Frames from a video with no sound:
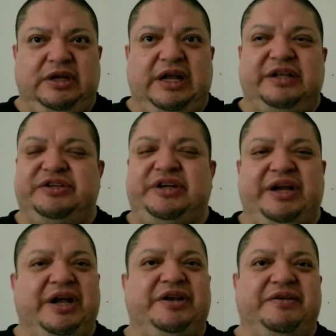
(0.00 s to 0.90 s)
and
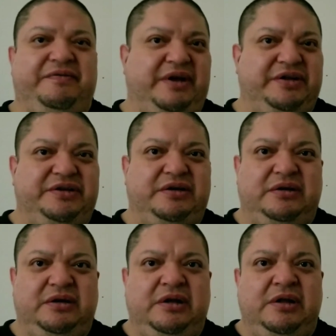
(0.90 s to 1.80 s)
psychic defense
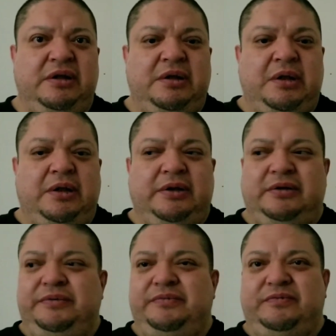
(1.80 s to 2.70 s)

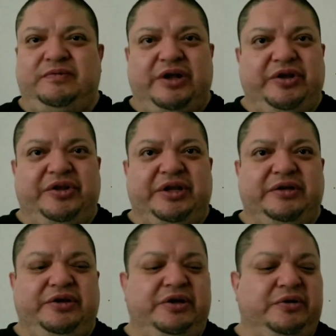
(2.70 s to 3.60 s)
rather
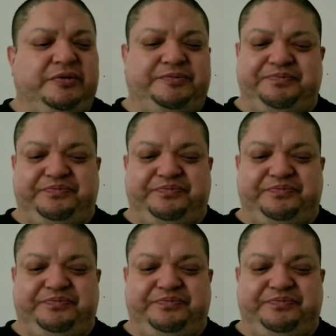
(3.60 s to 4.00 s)
than, you know,